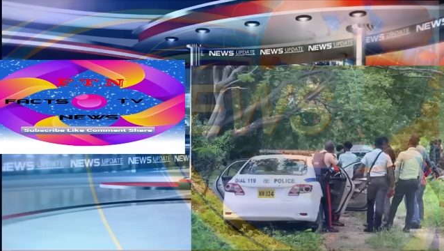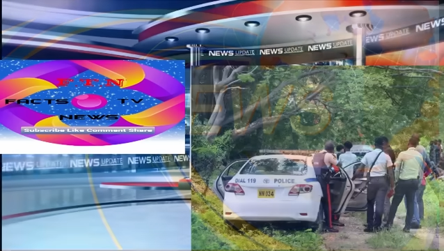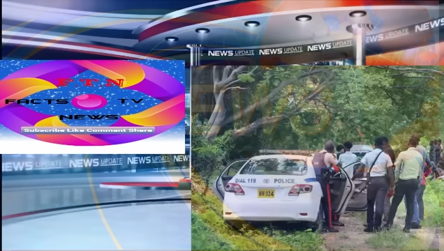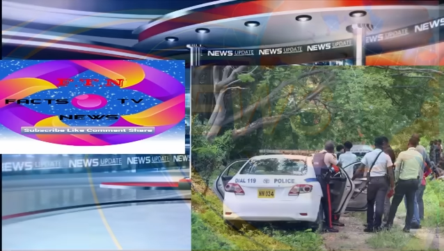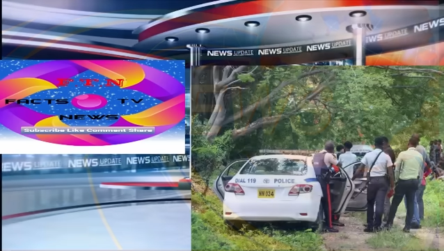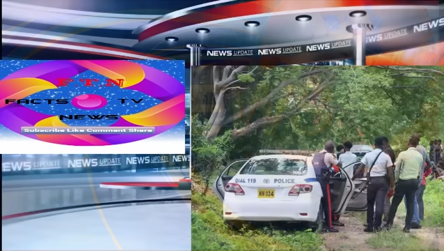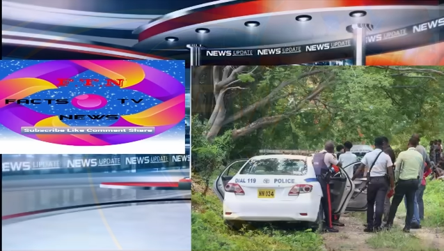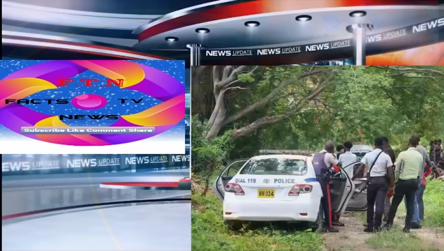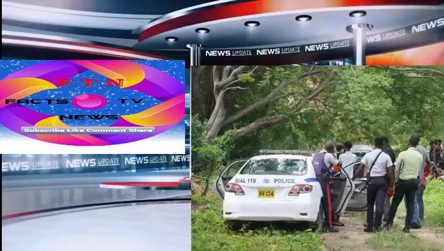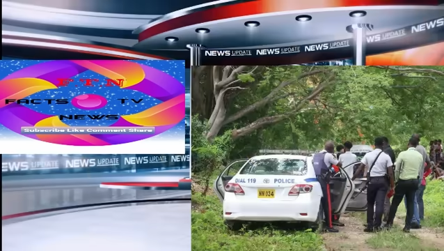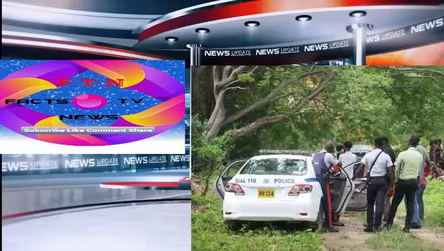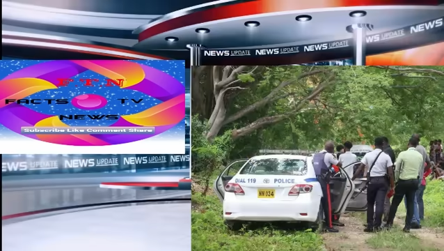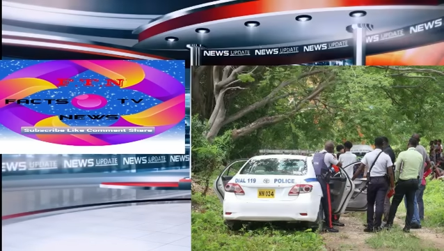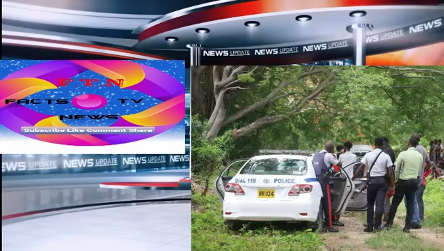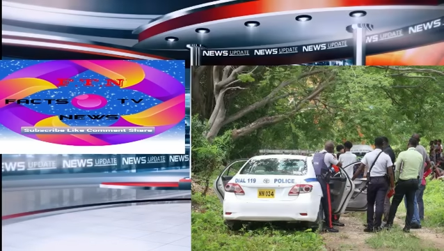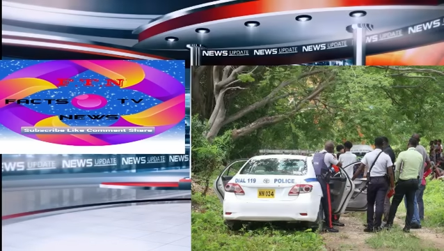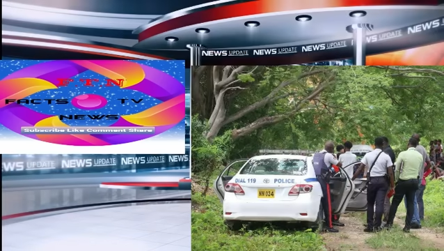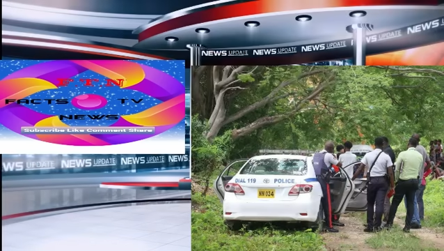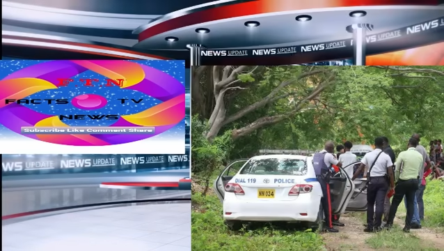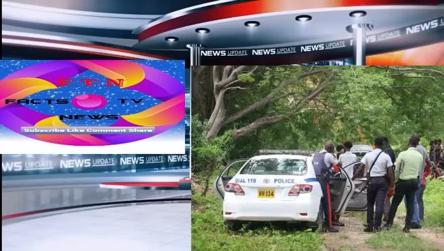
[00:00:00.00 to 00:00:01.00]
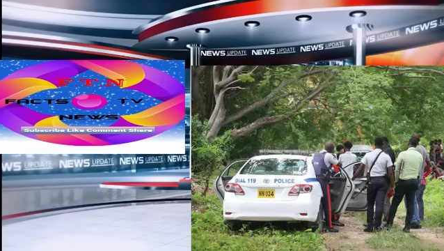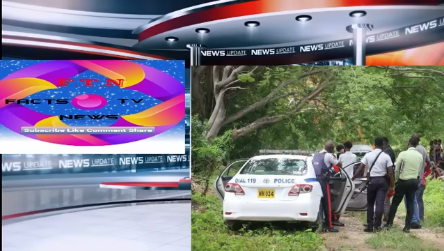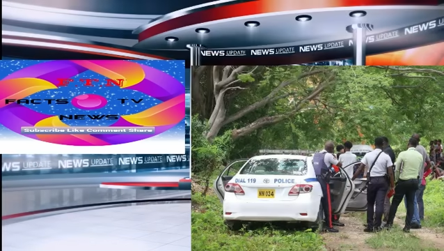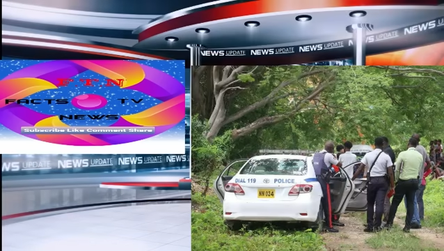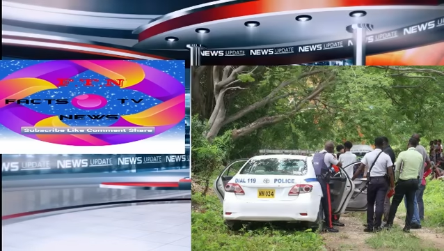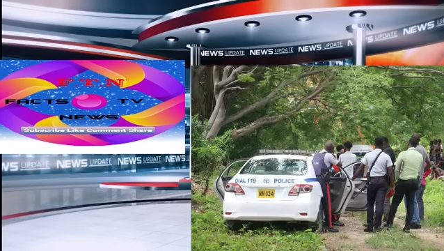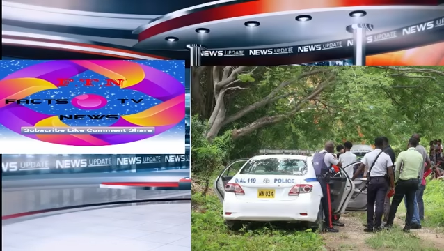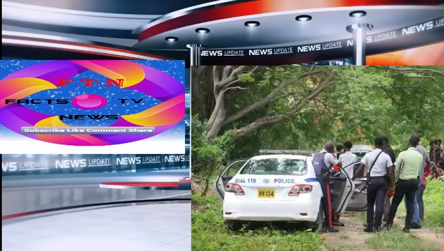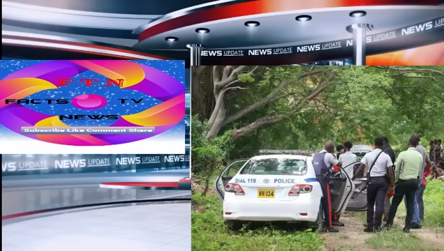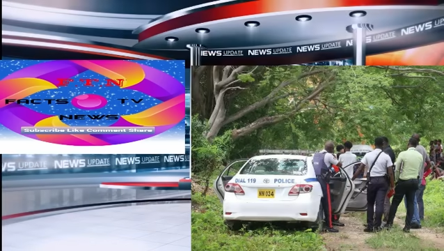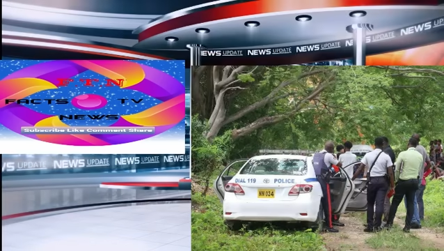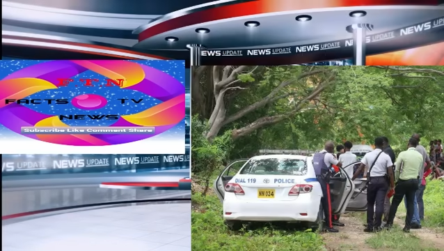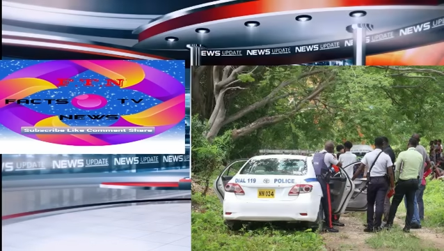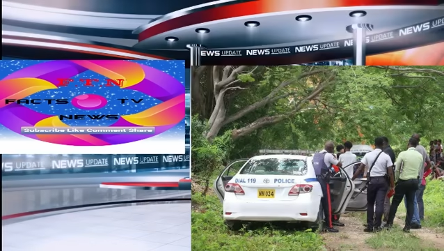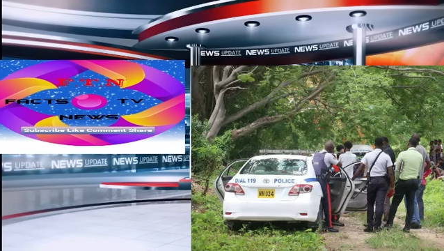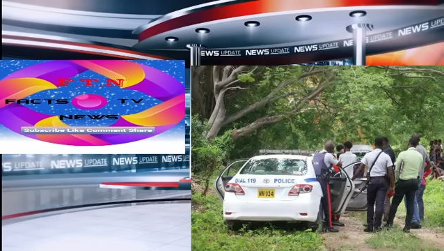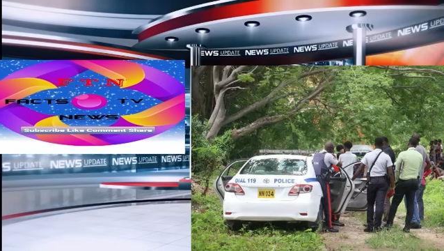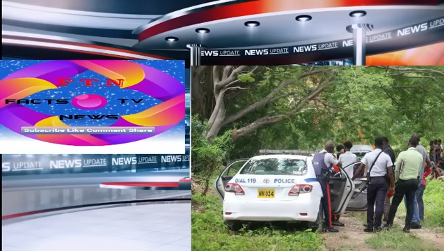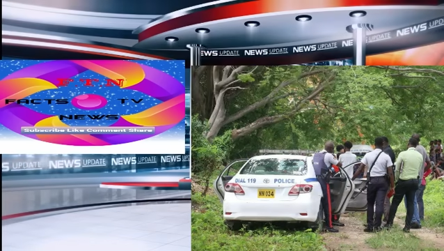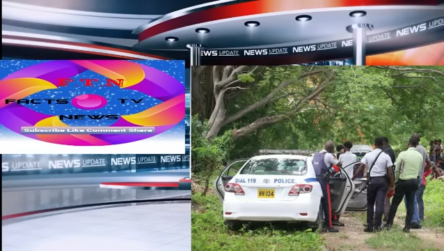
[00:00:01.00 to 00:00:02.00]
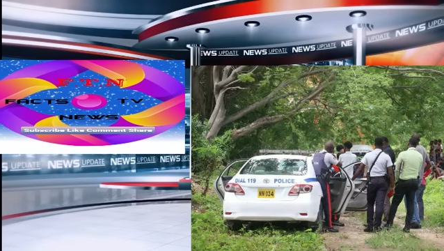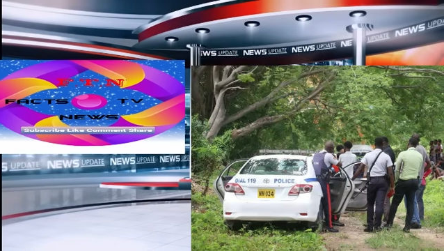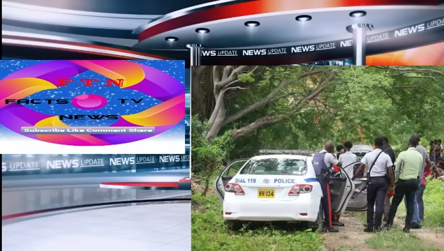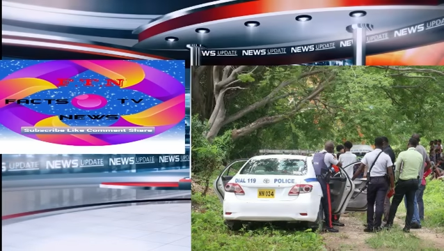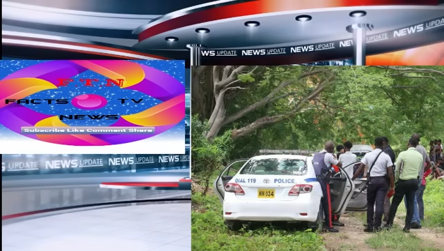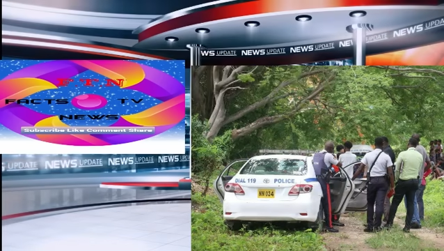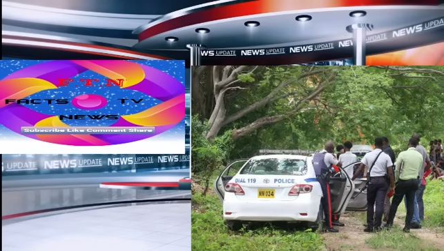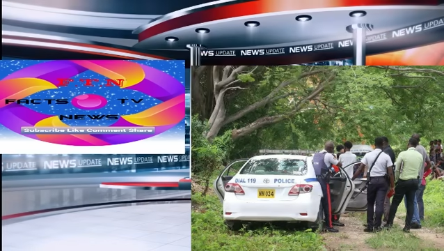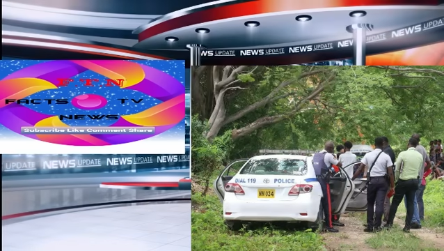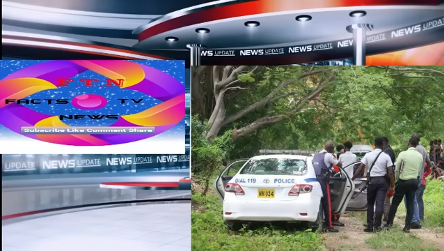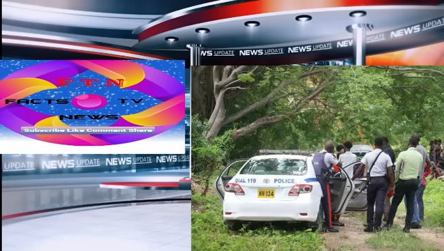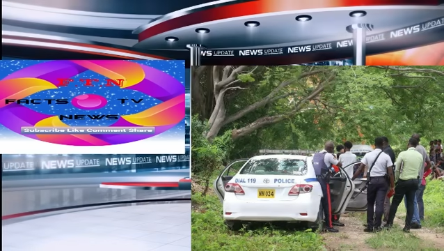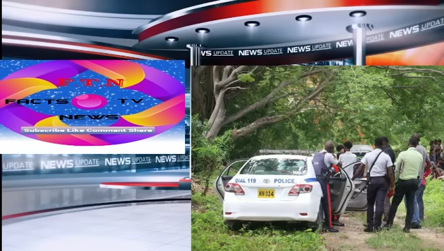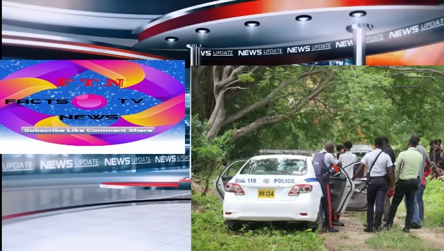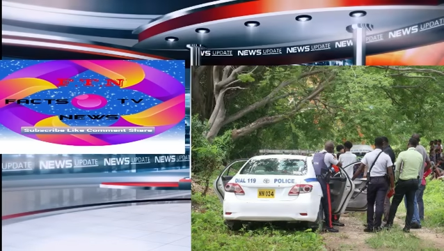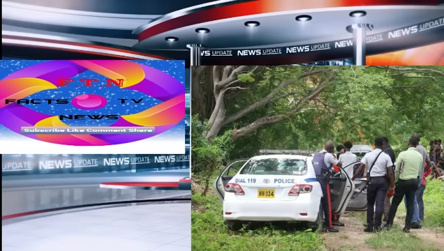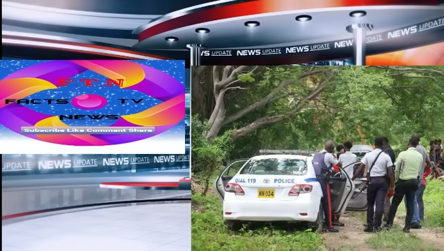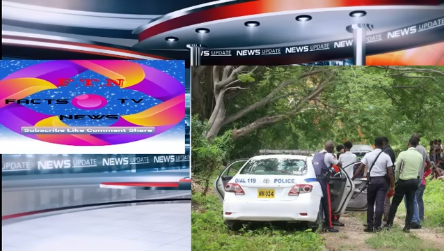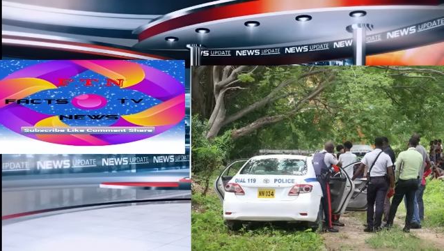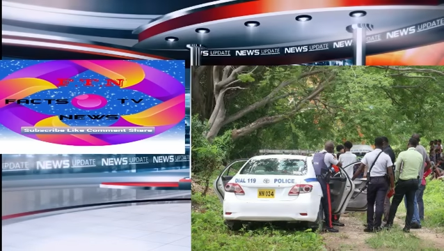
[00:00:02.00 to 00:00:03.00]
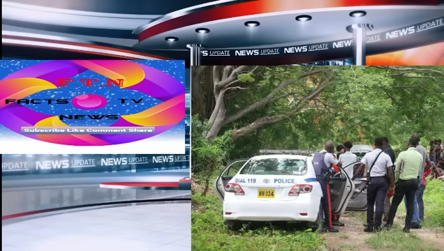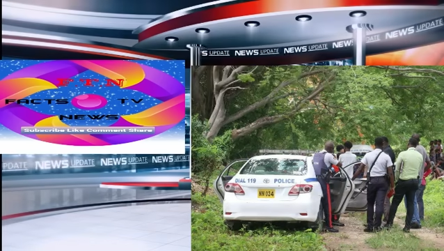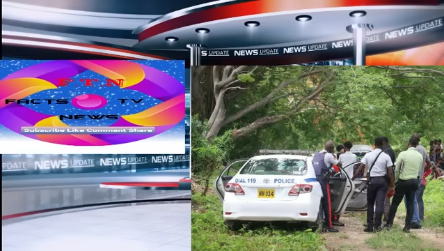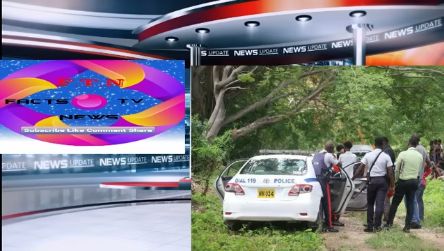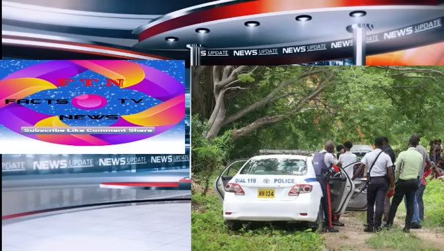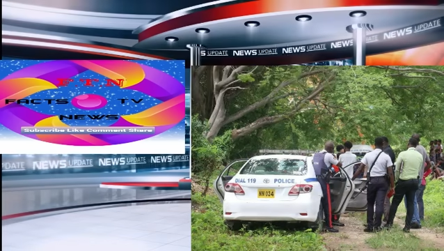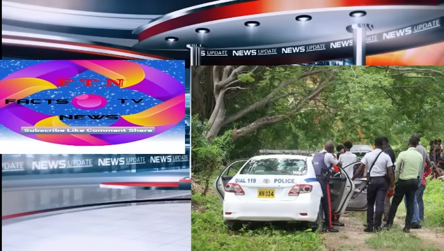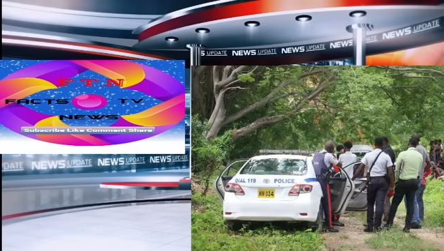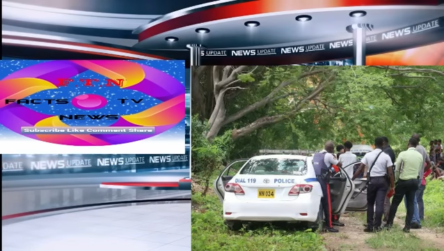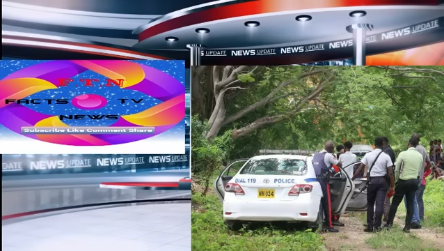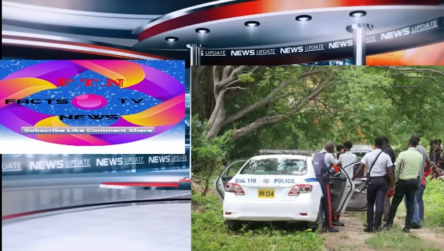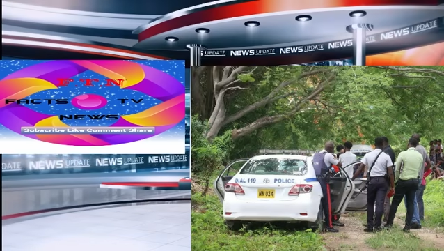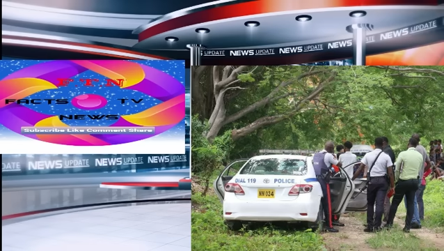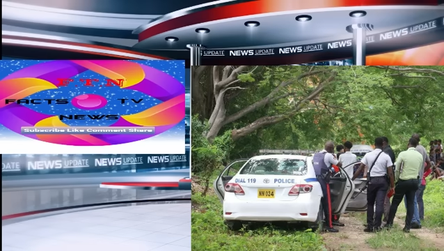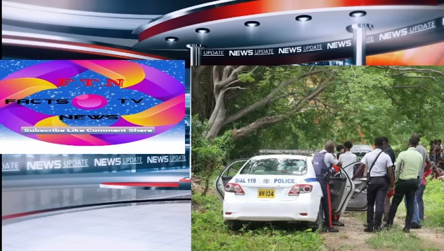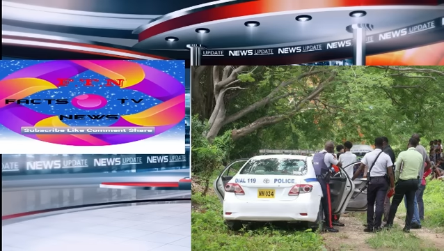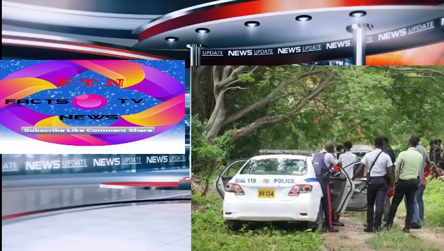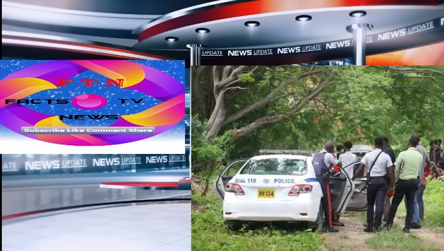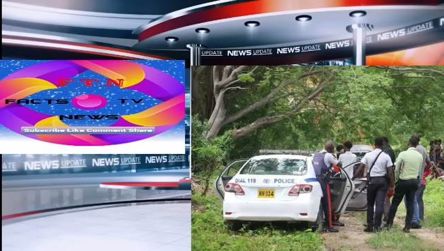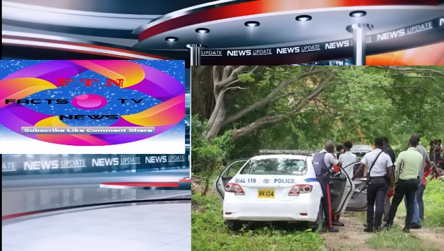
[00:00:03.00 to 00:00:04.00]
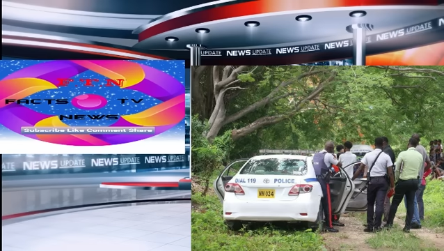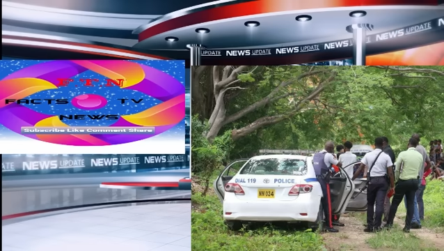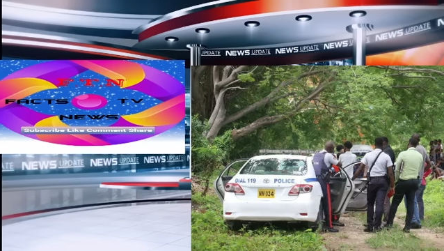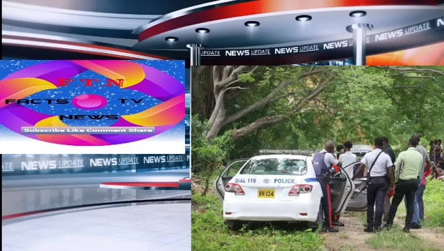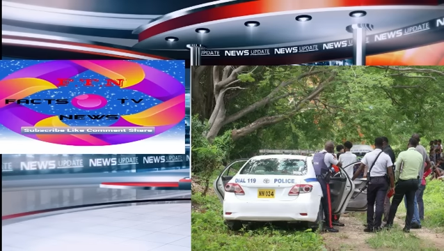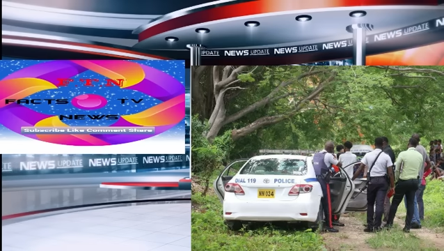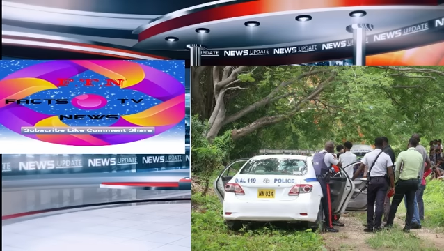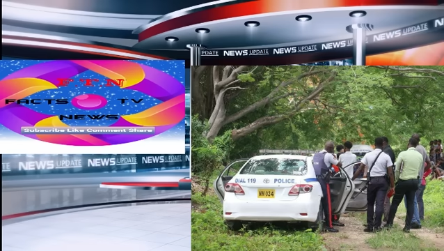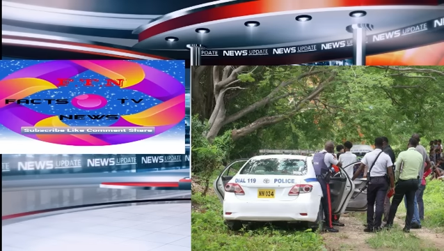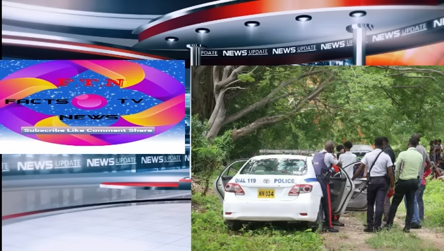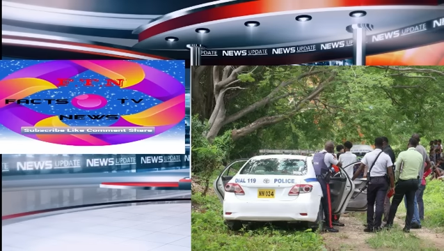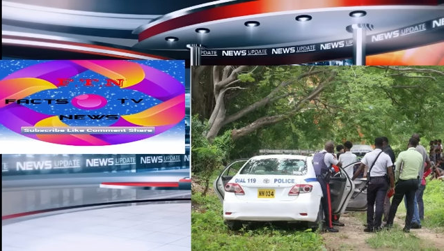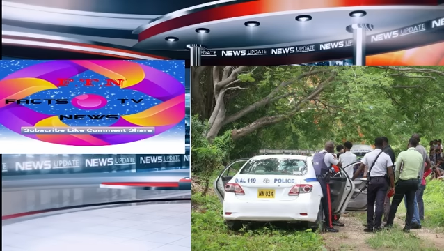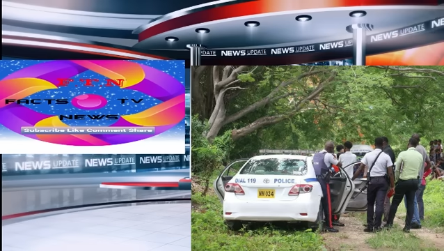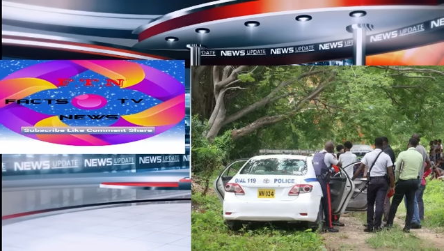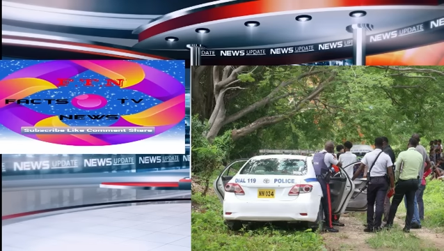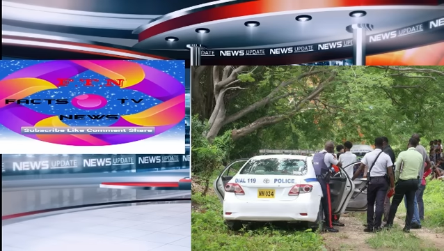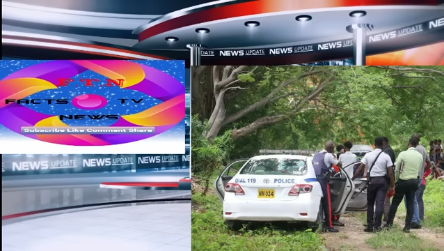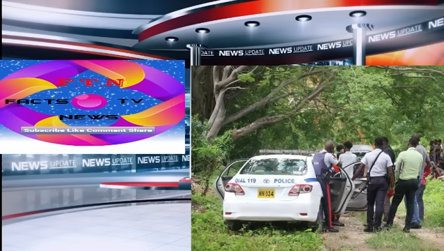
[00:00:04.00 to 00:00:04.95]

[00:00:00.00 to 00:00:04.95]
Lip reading: [unreadable: no face in view]